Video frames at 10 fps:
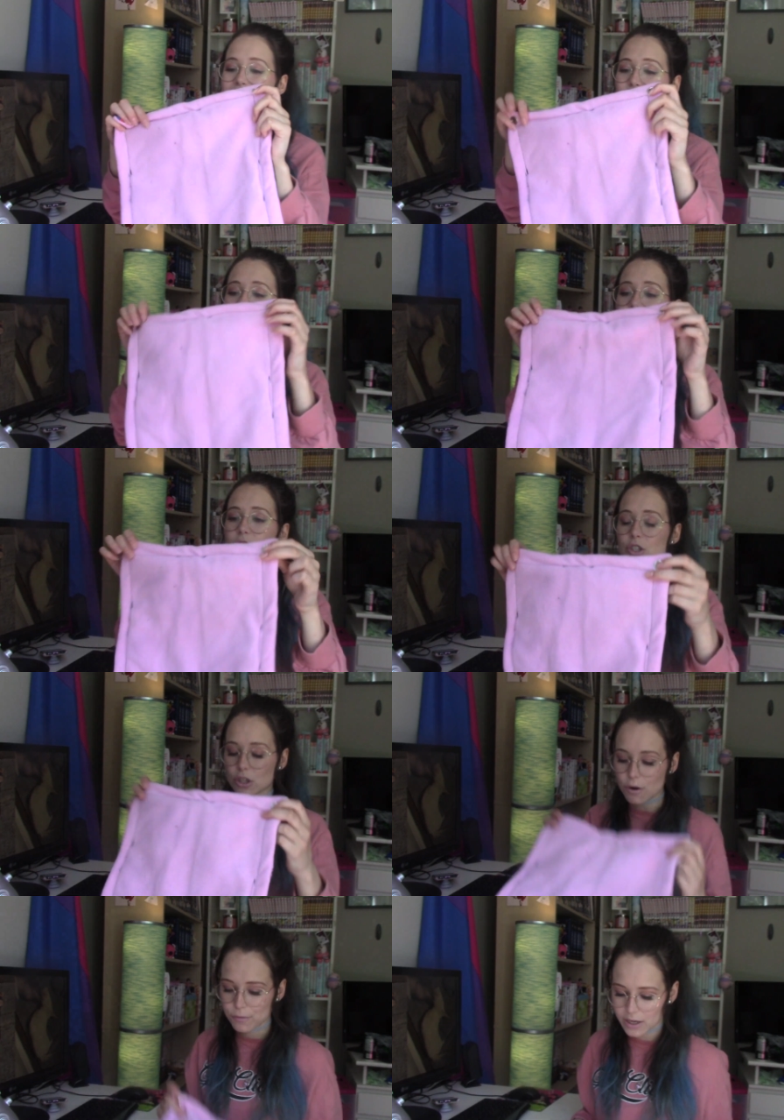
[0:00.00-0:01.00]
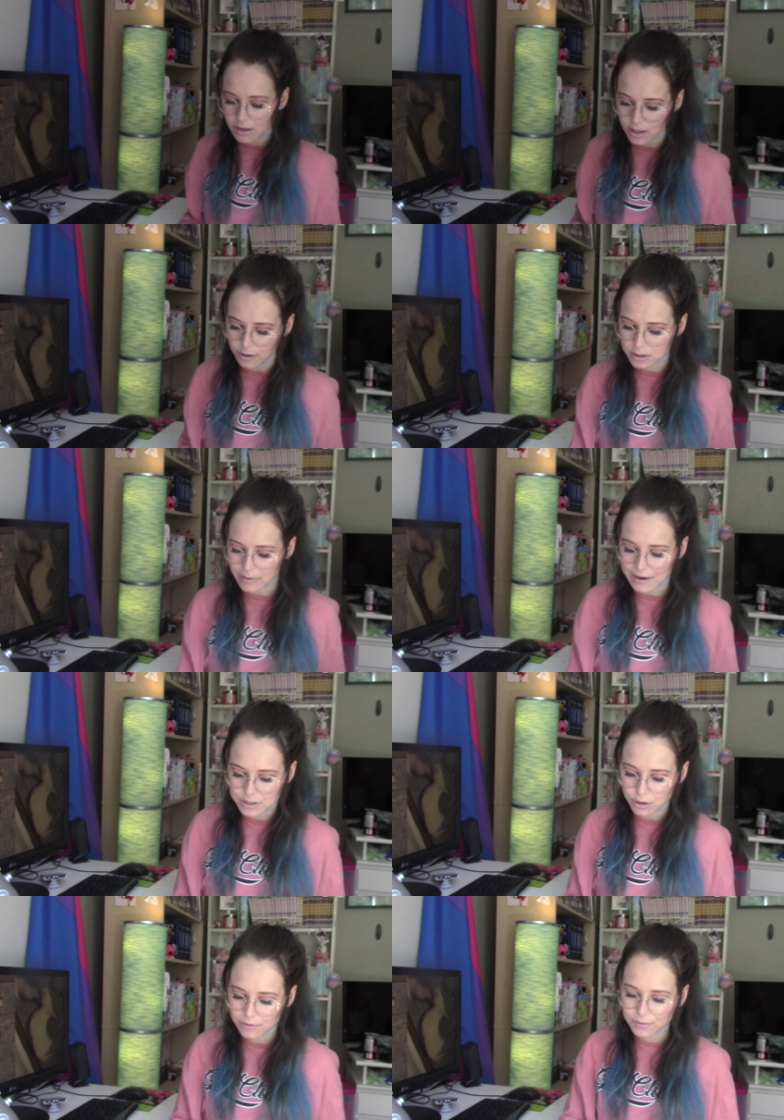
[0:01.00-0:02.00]
They're just so freaking cute. So I have
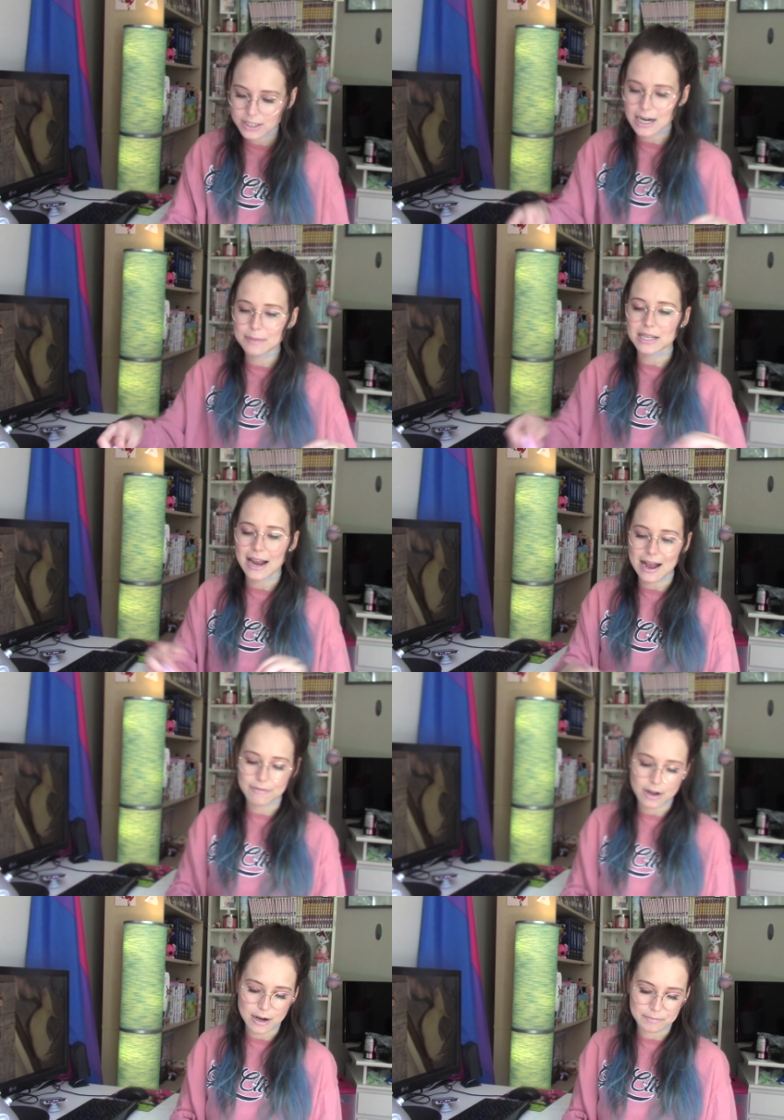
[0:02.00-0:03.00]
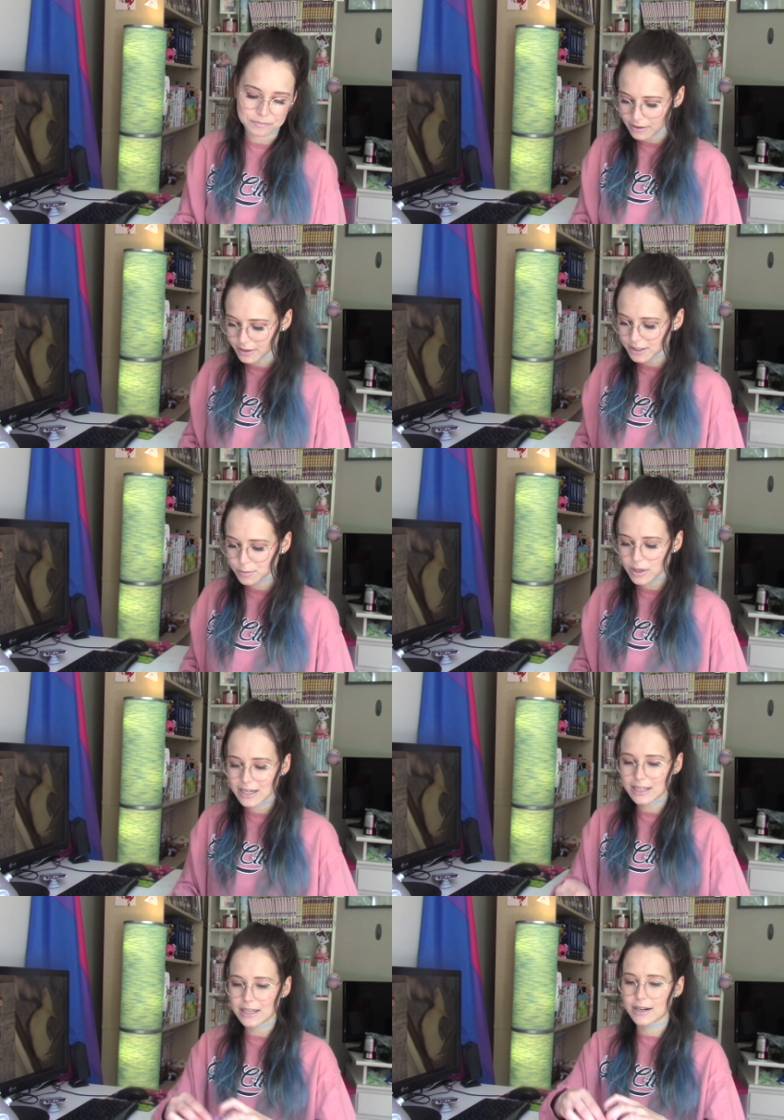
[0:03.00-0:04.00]
two different types. I have this one
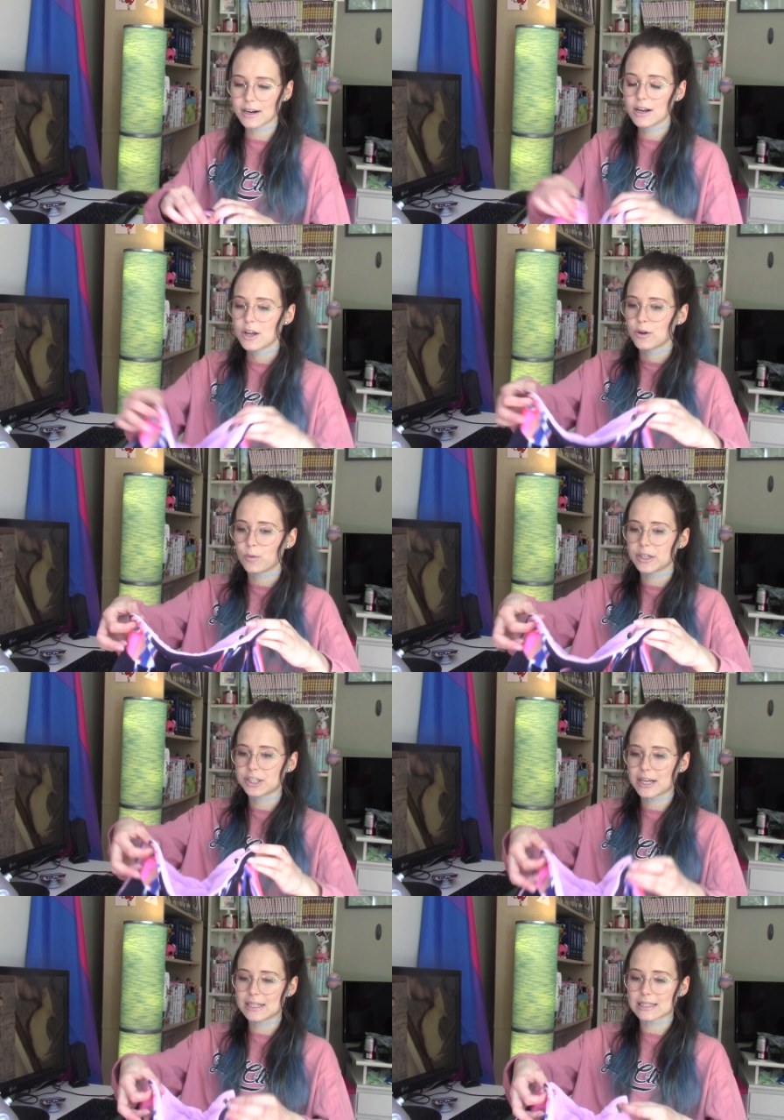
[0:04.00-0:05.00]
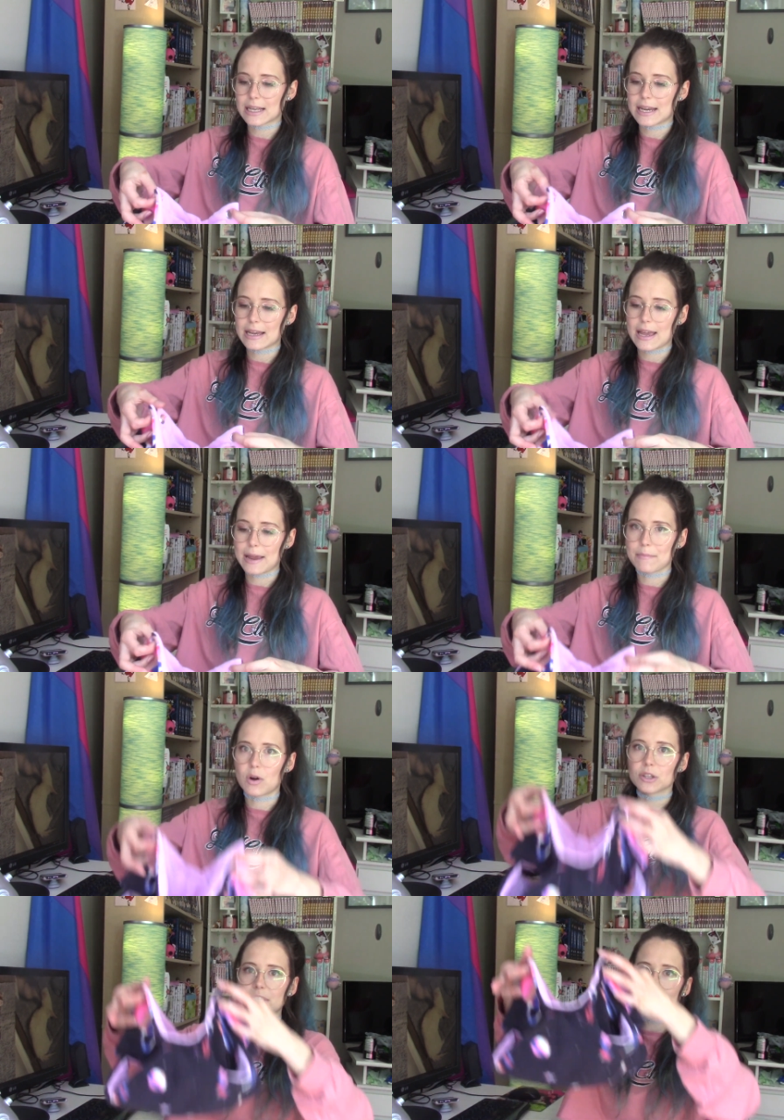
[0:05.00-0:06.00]
here, which is like a
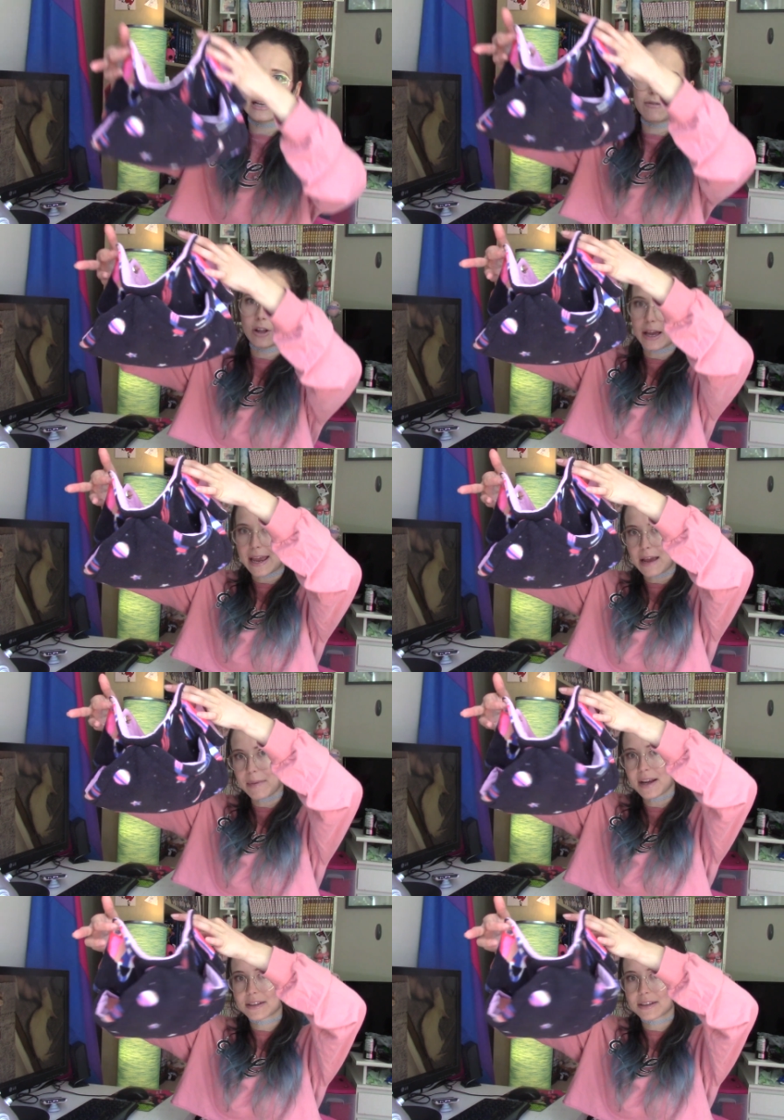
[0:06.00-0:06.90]
multi-level hammock.